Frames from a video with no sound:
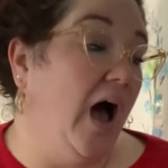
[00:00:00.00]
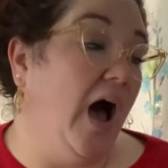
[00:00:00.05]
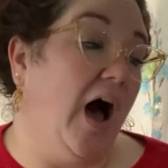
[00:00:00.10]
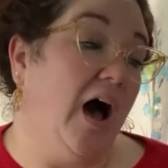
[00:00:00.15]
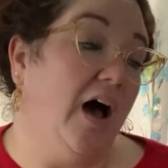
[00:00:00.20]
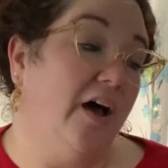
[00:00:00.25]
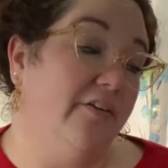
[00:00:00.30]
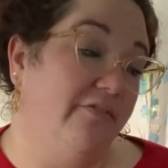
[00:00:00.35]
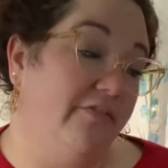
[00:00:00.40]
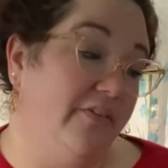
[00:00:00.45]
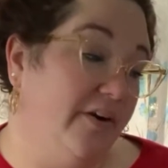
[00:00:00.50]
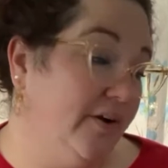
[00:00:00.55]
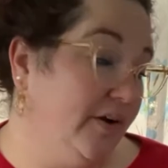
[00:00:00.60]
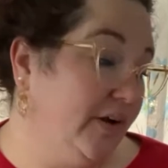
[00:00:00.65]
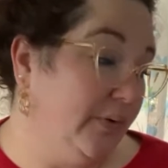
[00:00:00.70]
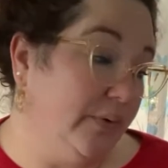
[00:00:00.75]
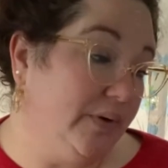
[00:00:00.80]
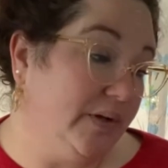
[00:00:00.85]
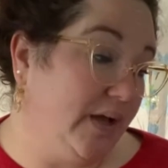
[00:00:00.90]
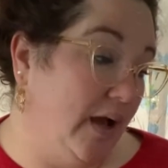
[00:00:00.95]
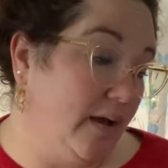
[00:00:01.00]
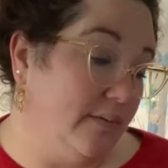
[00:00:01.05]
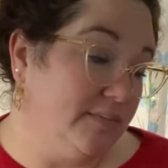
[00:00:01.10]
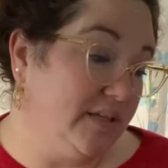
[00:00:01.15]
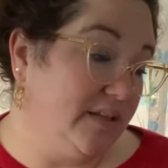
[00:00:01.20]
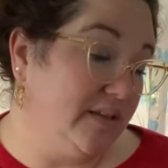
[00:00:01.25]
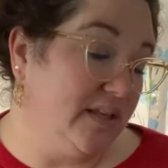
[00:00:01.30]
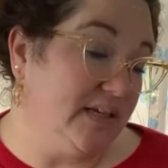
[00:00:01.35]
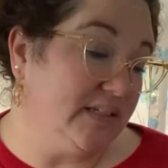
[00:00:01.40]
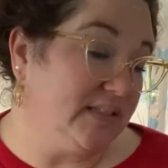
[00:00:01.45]
I feared it would come
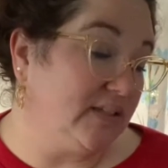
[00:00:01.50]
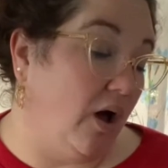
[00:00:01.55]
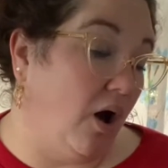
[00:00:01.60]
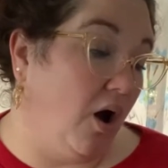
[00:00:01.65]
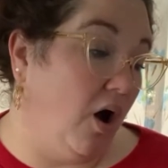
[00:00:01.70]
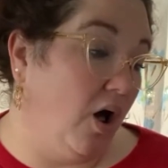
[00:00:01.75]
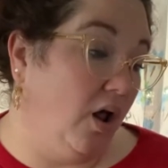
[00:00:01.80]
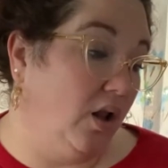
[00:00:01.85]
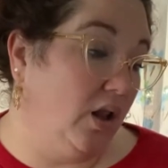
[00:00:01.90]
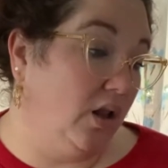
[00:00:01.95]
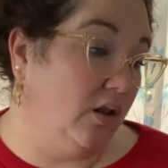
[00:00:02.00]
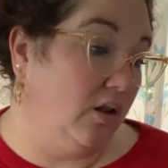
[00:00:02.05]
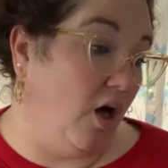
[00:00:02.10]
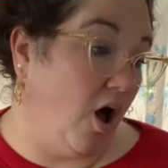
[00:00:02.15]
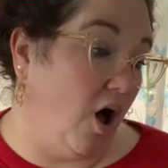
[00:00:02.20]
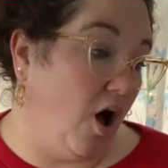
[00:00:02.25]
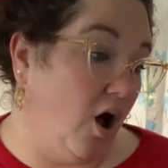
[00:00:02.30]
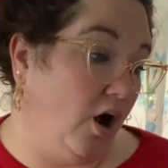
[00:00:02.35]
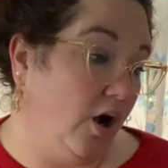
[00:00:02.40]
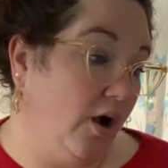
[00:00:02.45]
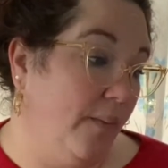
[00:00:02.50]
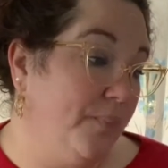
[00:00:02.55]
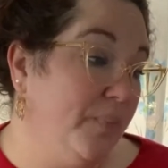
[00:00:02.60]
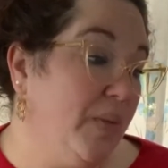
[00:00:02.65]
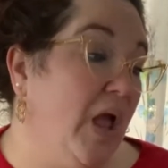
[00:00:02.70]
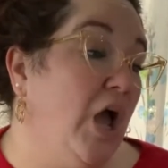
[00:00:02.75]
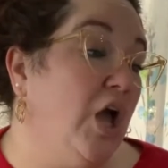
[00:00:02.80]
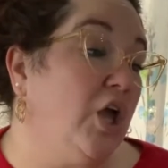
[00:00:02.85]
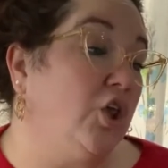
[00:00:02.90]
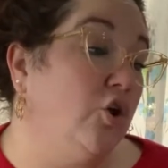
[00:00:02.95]
to this all along.
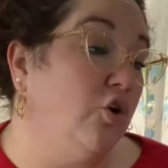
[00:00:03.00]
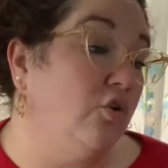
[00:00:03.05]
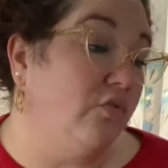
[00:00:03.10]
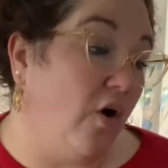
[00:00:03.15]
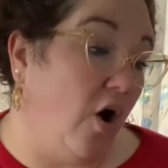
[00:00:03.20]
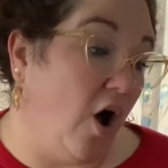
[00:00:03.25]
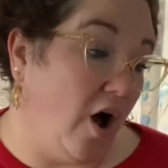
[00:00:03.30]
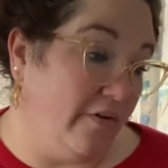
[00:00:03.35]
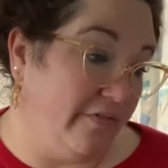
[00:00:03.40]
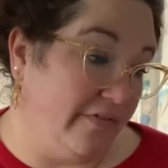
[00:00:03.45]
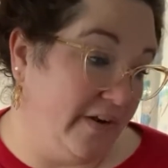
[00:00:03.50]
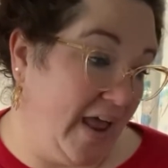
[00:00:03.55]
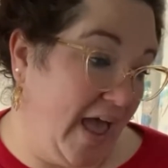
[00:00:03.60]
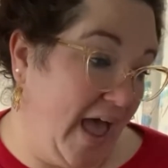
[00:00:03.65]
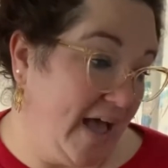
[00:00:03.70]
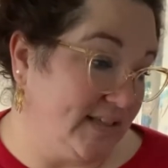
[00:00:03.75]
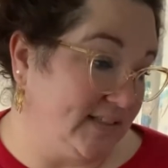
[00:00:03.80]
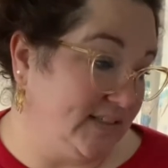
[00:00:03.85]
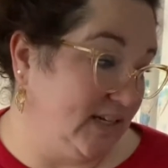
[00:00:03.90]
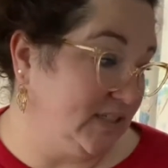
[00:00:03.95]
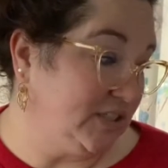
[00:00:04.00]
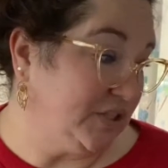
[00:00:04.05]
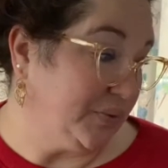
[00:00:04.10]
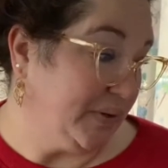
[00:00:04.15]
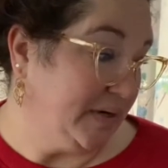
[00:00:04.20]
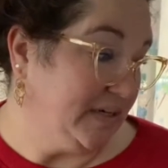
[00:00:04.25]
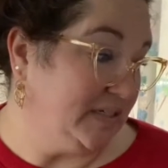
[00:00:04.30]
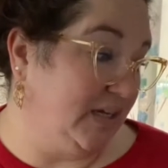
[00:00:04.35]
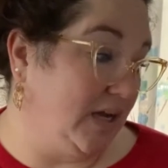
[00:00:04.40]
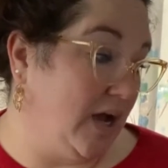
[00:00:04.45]
You've often asked us
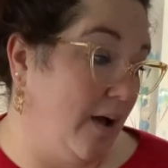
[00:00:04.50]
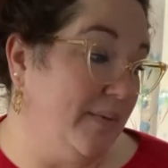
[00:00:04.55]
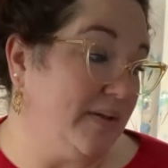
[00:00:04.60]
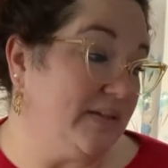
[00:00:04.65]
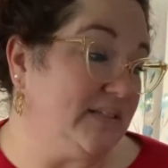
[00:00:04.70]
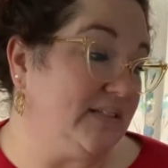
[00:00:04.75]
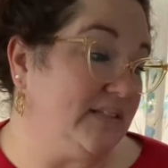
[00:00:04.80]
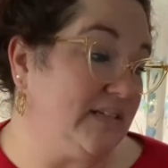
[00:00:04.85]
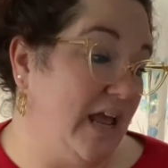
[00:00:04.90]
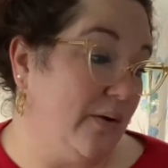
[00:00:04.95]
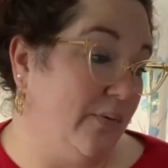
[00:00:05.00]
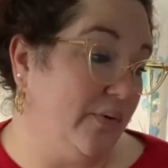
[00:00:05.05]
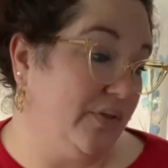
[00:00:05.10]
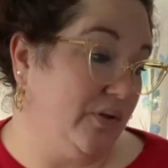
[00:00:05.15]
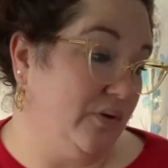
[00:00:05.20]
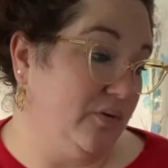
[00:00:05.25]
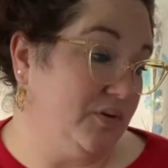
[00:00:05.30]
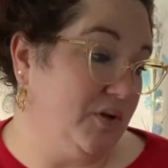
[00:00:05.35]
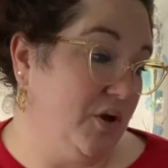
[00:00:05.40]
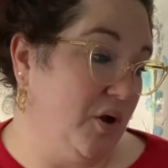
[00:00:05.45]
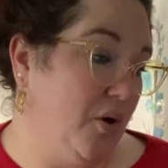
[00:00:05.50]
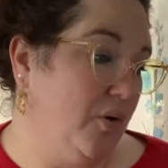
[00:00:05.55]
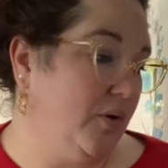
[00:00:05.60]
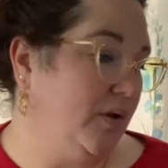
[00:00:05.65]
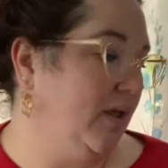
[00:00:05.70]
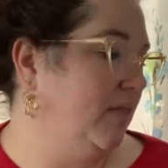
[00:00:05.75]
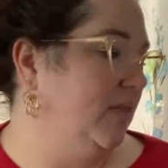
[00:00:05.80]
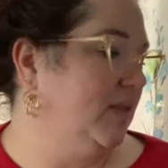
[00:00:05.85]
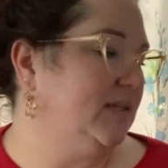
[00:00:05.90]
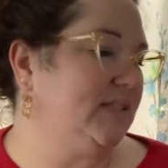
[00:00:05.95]
three to come and stay with you, Toad,
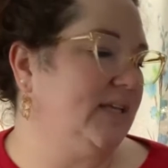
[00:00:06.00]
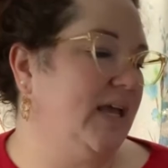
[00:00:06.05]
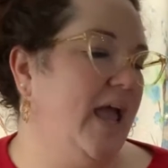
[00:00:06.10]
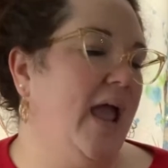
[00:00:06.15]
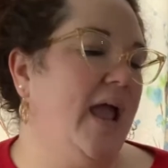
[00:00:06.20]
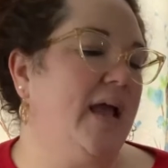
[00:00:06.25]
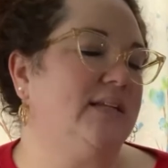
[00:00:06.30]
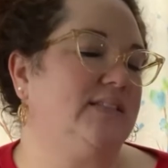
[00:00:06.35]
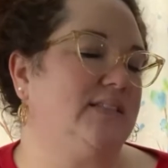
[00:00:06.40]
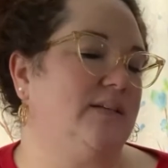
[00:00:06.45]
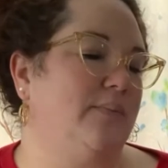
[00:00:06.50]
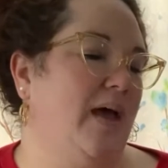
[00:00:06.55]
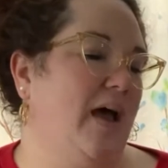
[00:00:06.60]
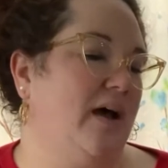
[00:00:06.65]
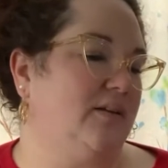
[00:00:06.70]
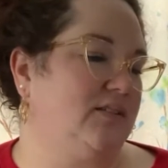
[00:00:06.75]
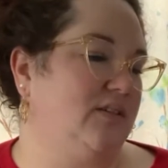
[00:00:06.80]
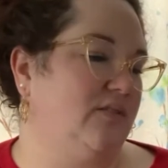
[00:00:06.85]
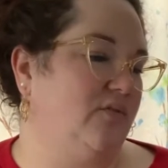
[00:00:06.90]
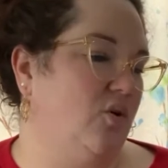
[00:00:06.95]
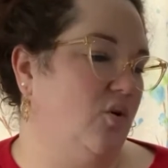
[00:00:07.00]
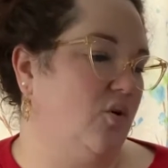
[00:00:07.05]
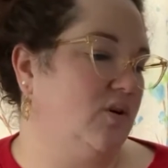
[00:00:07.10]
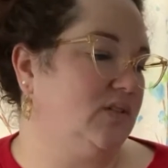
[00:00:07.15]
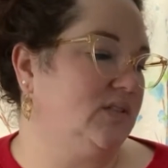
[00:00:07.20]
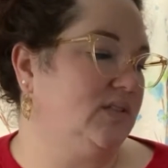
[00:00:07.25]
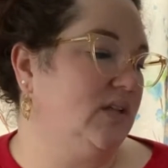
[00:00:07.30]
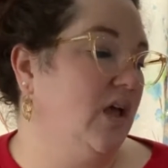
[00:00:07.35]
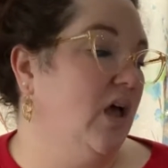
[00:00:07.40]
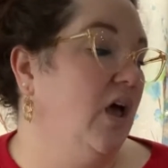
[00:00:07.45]
in this handsome house of yours.